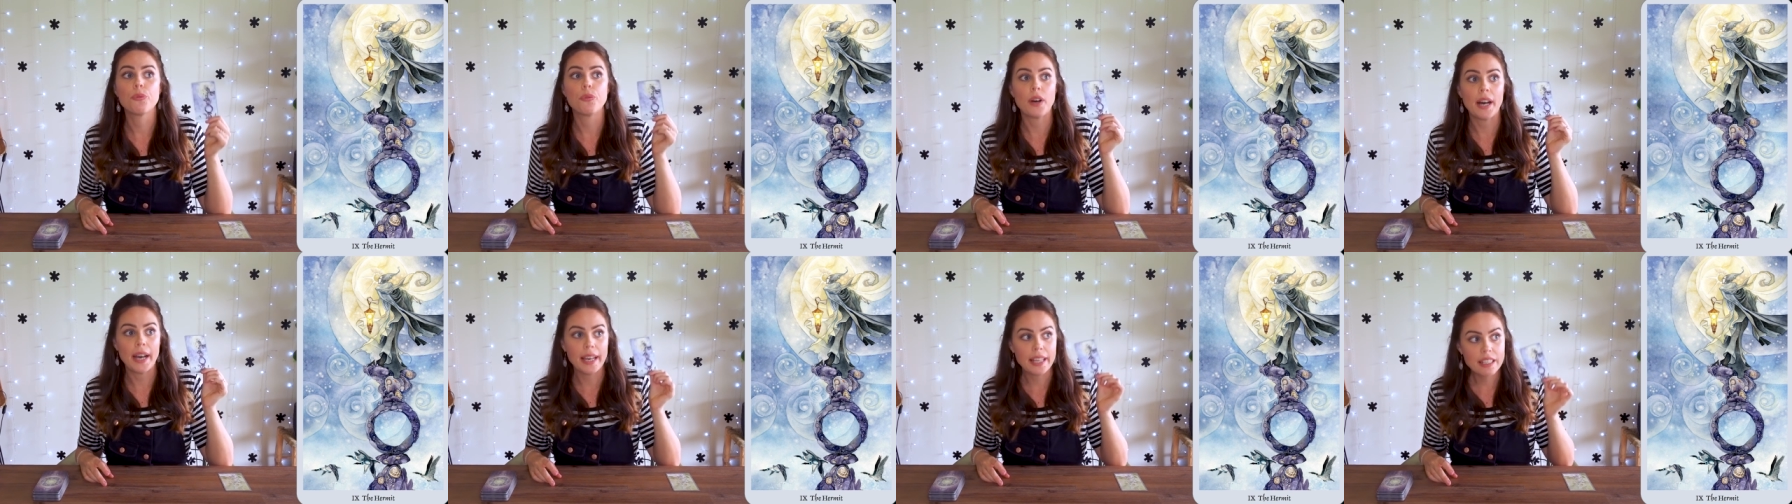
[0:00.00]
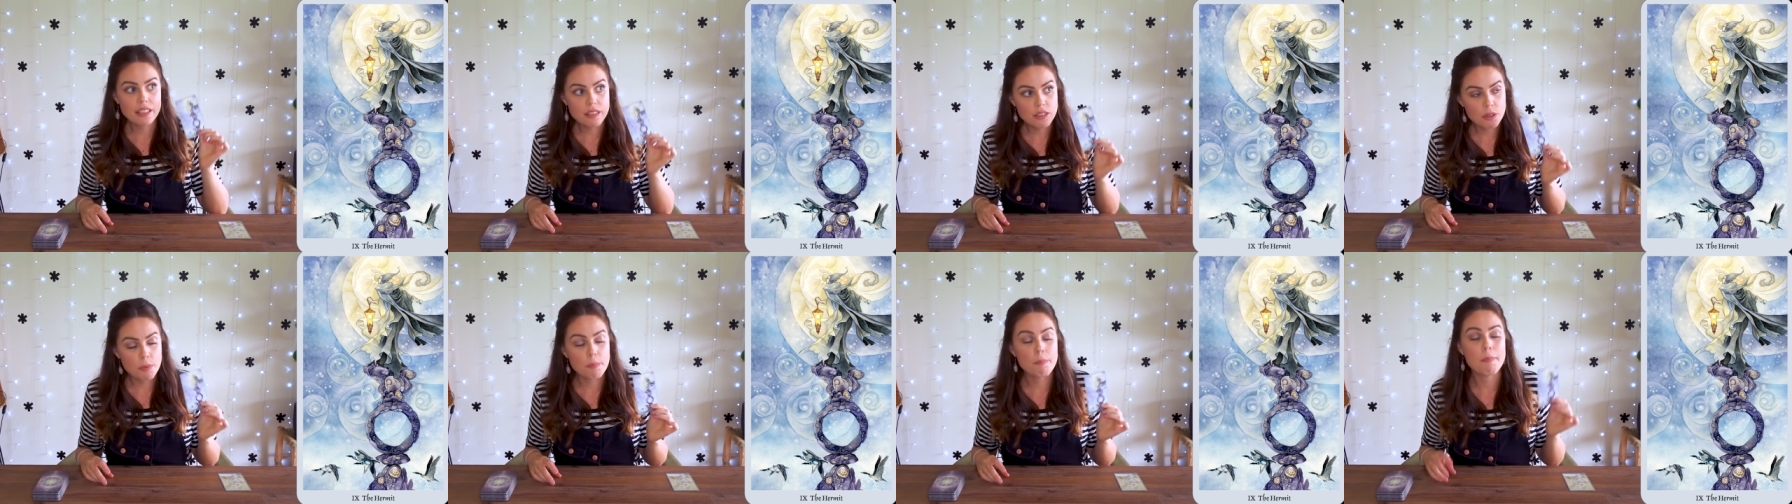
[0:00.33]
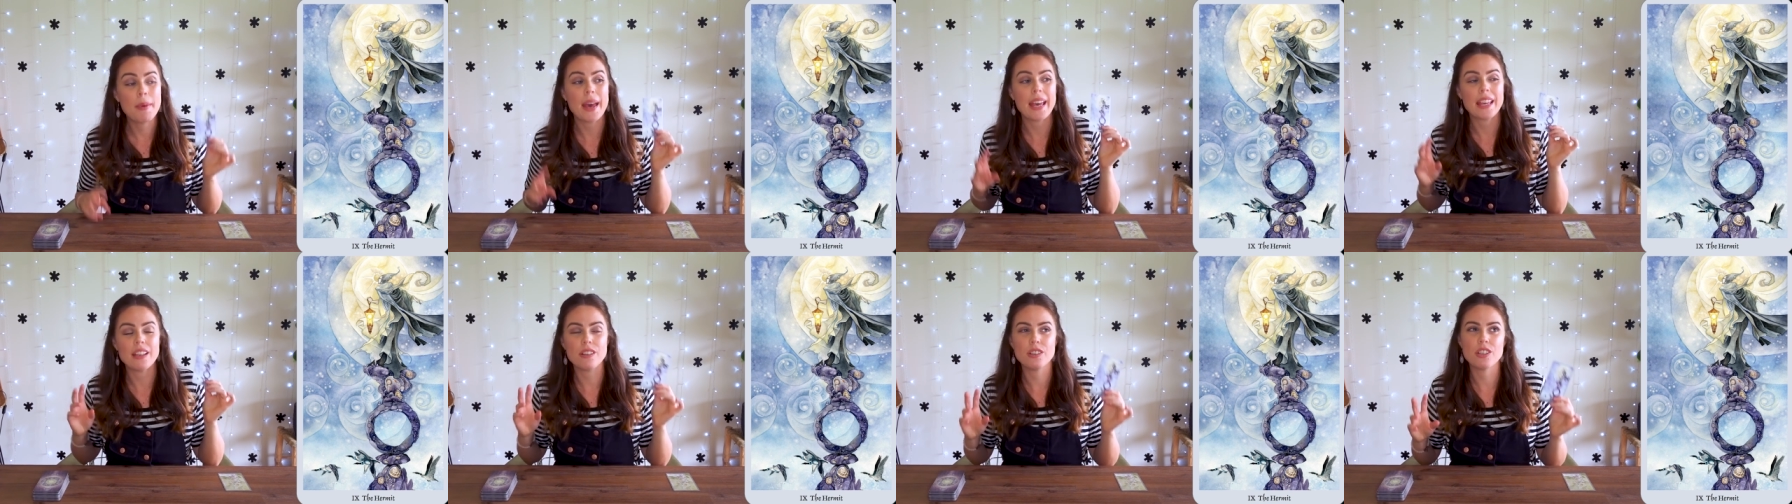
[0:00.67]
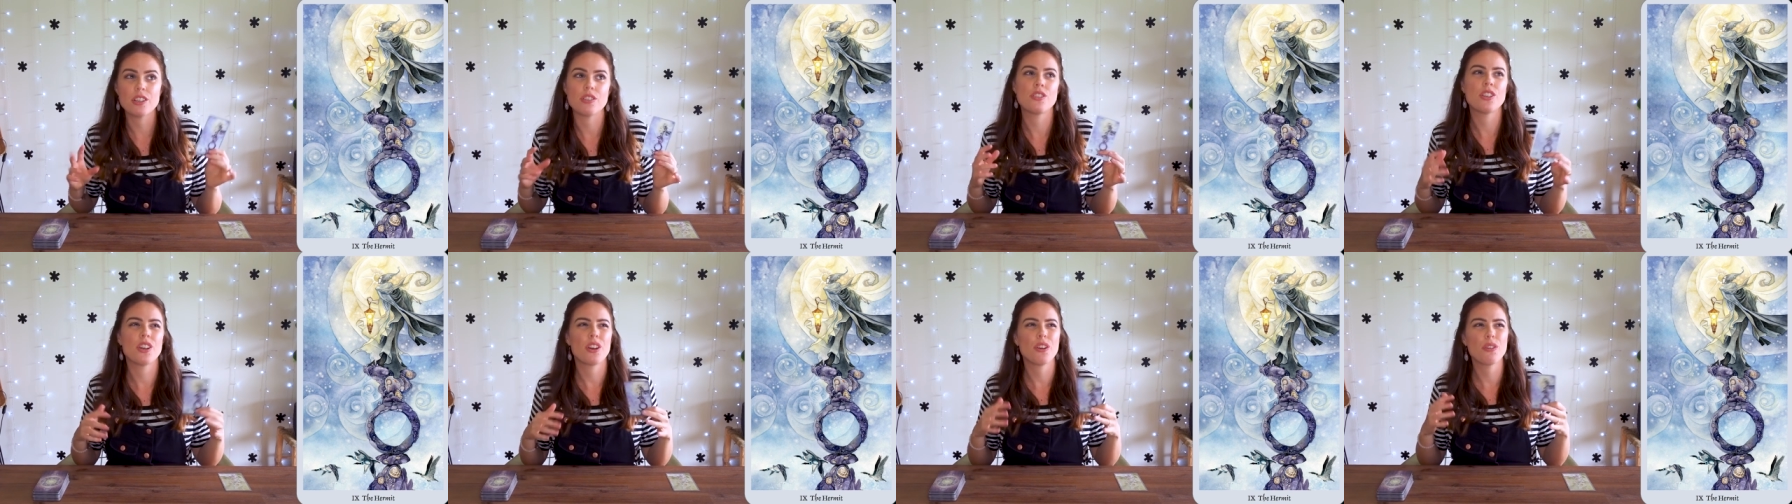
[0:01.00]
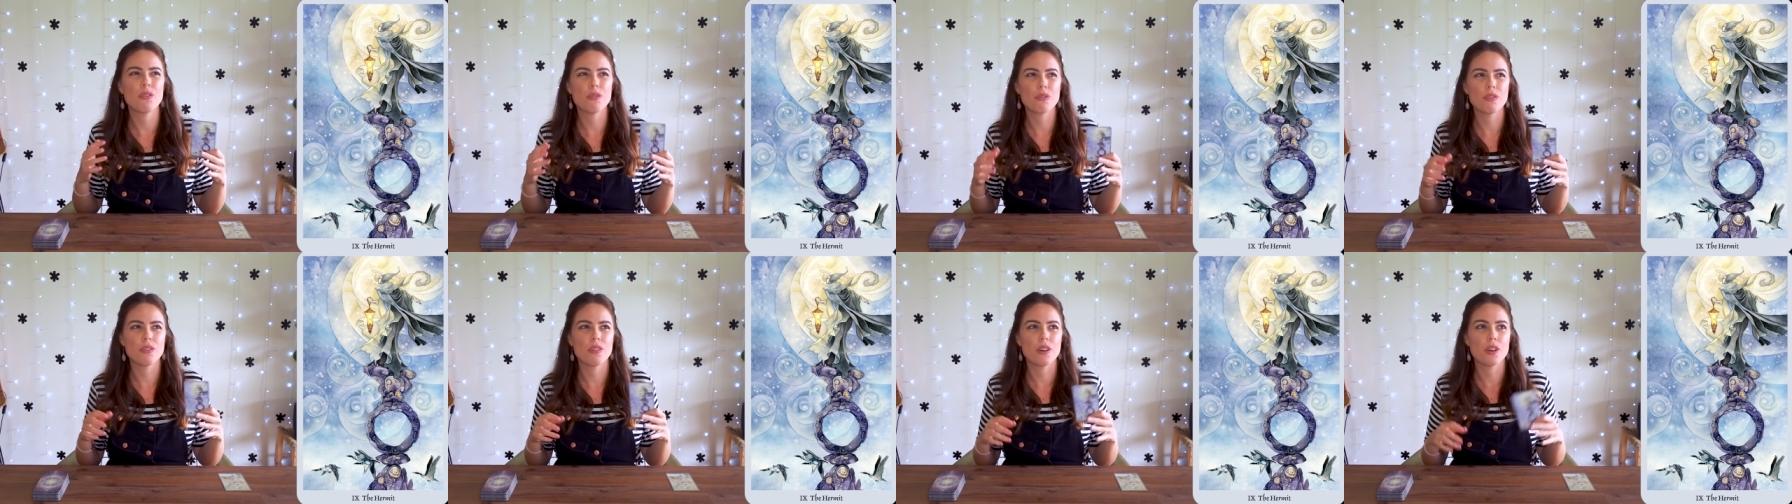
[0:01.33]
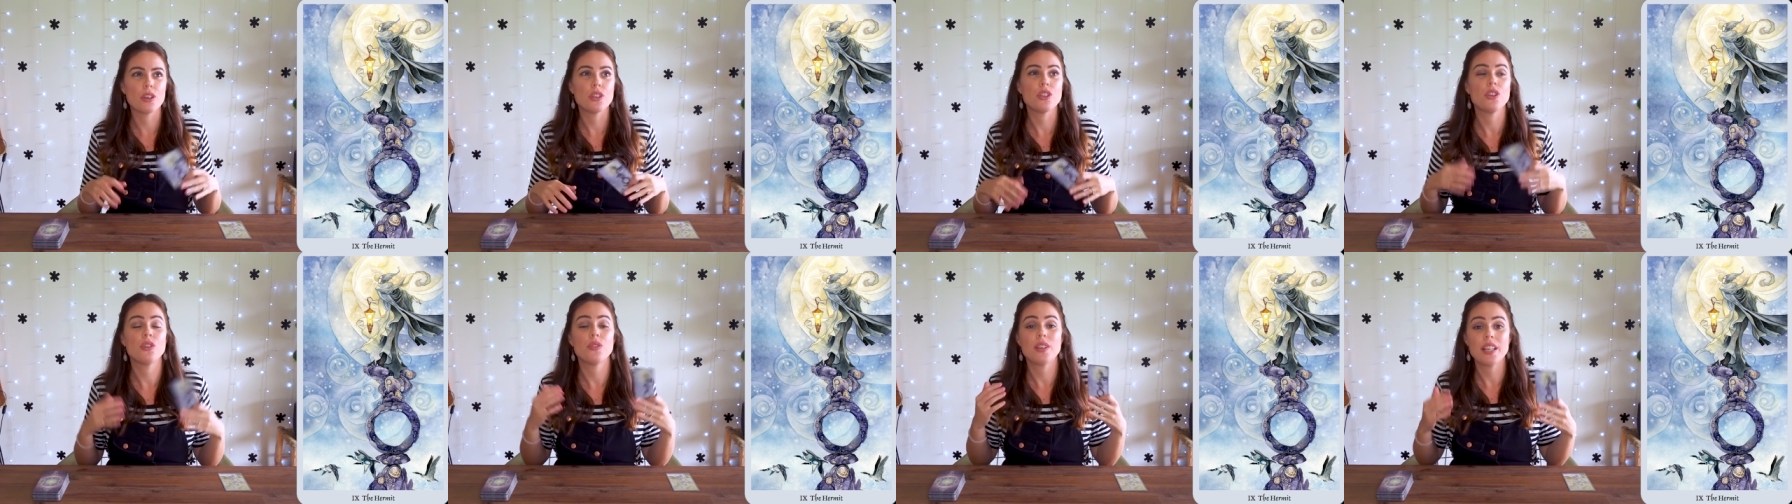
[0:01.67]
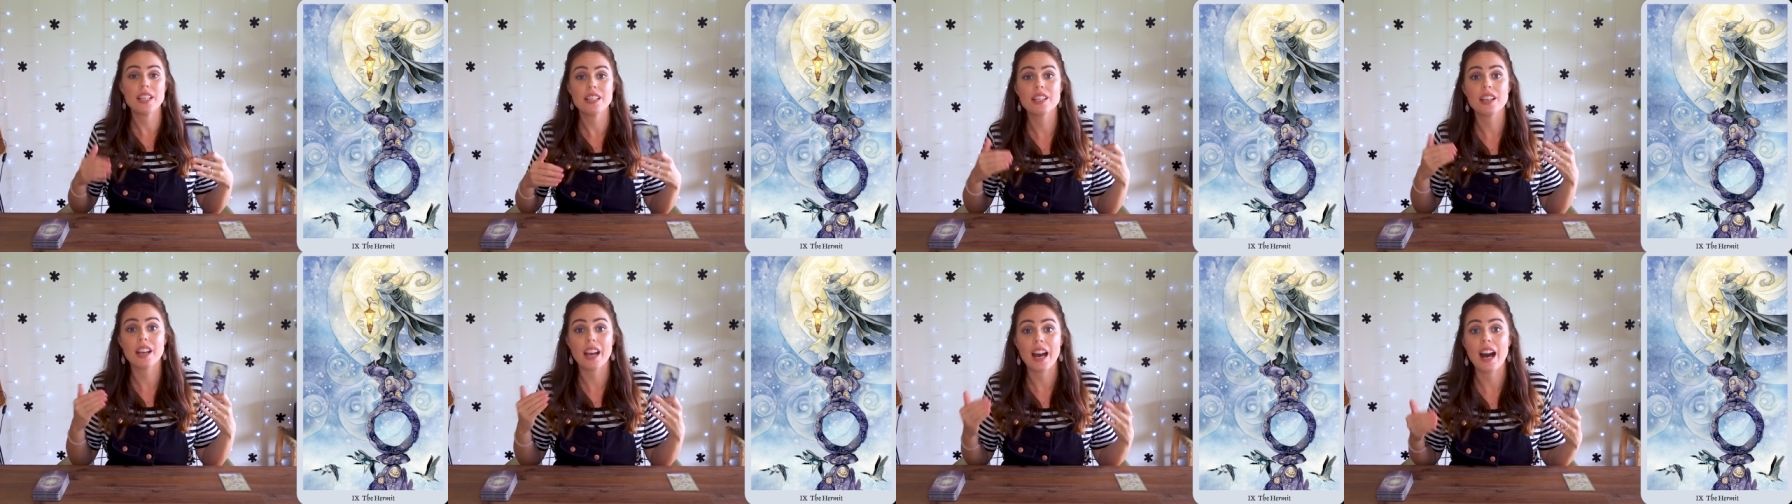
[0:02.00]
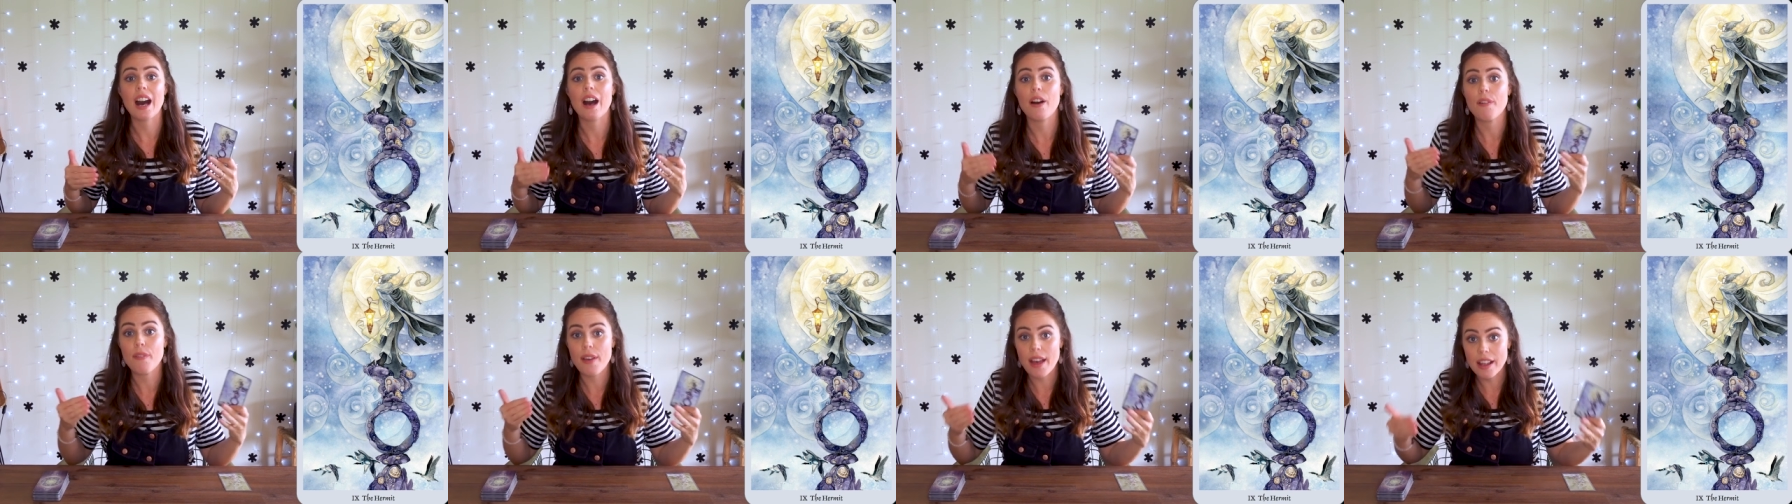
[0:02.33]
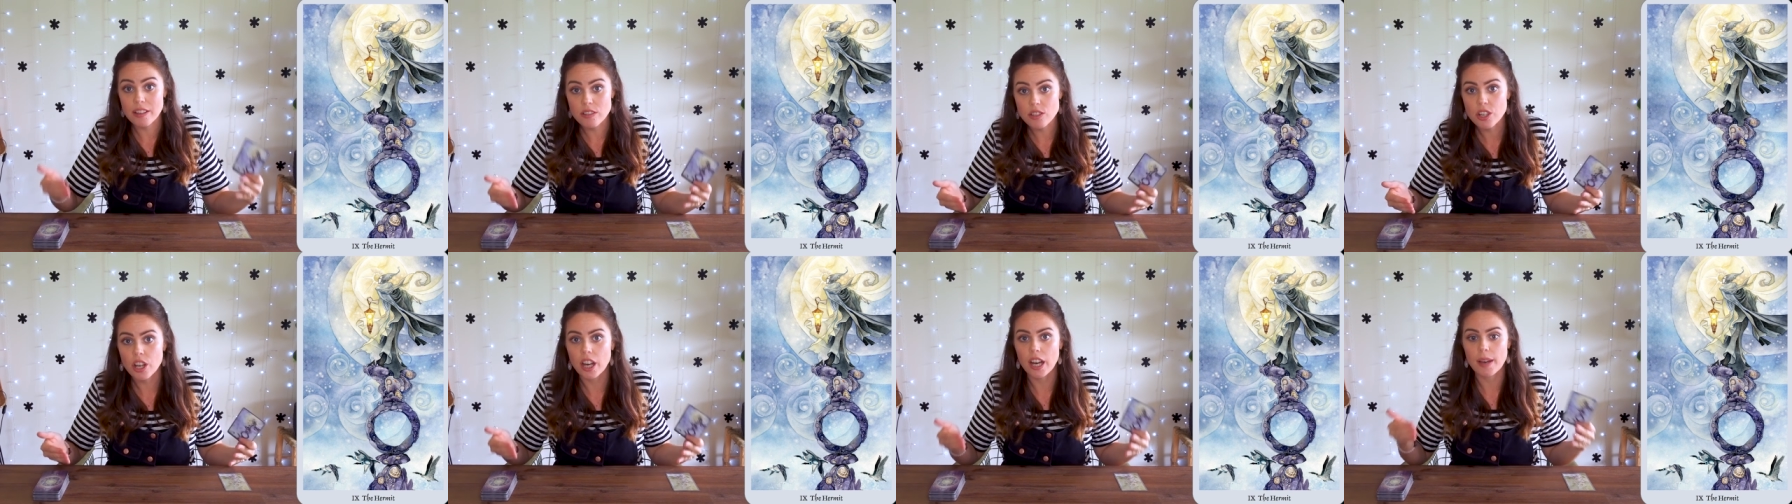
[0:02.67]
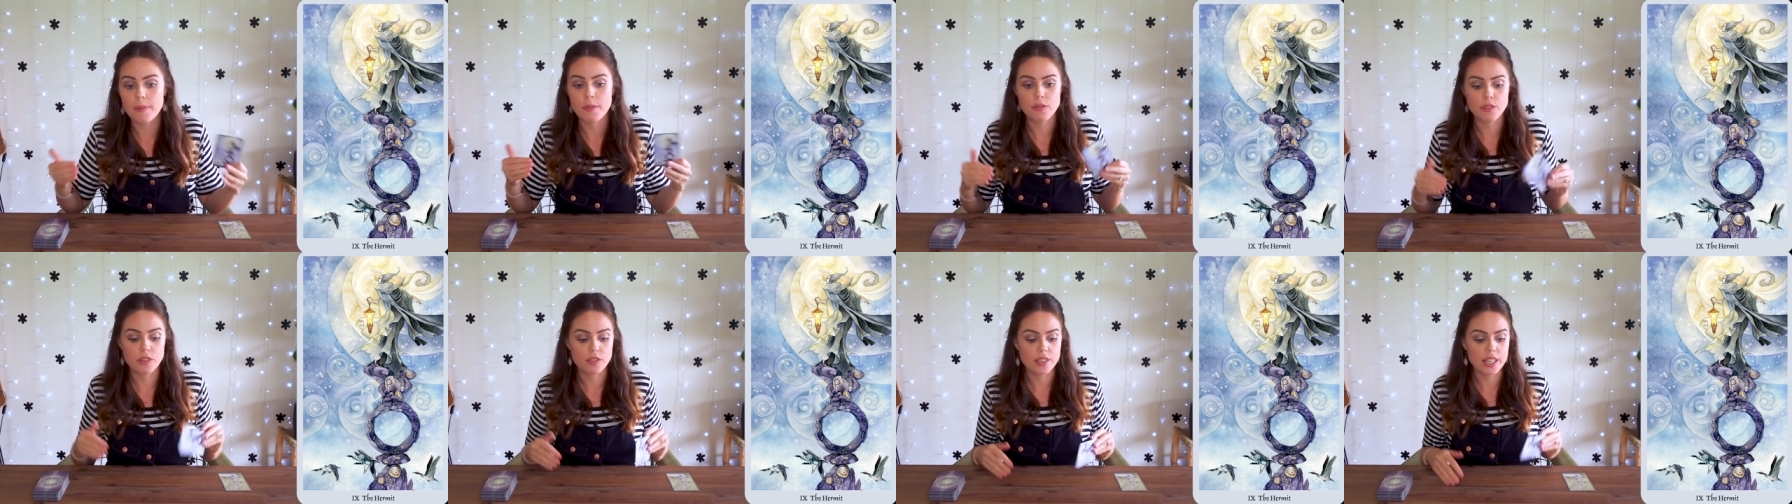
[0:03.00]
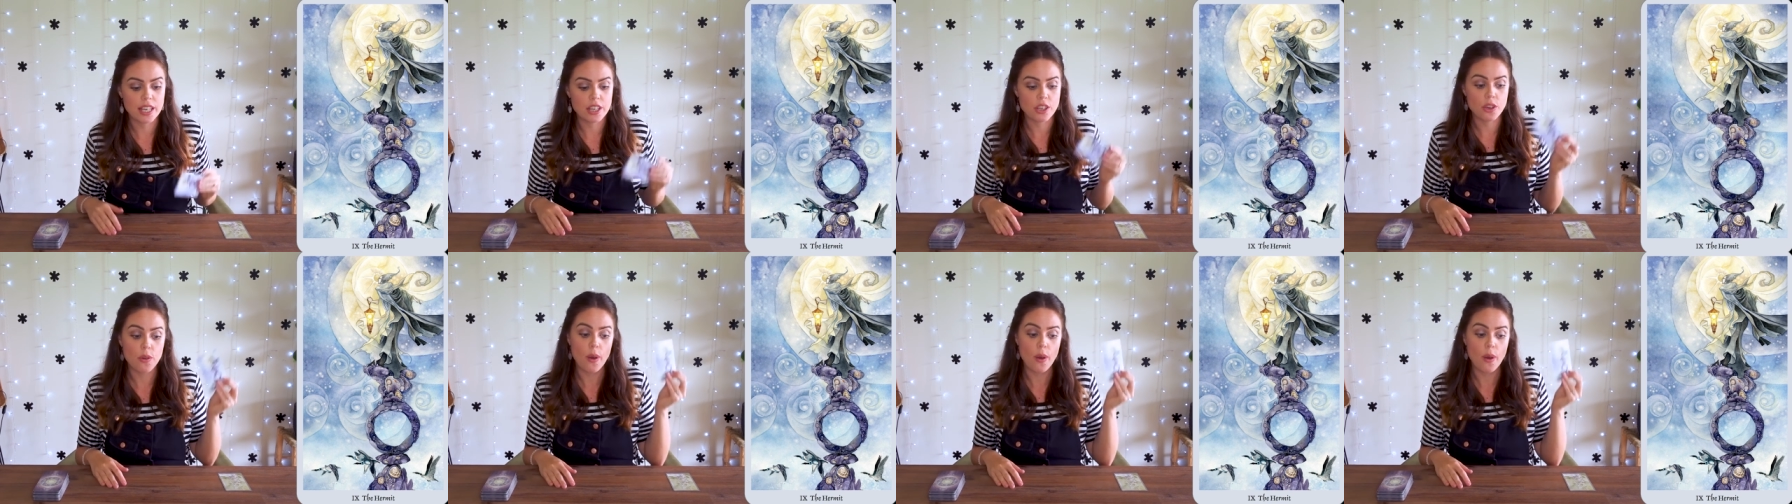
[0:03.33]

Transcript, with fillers: You need to carve out time of your day.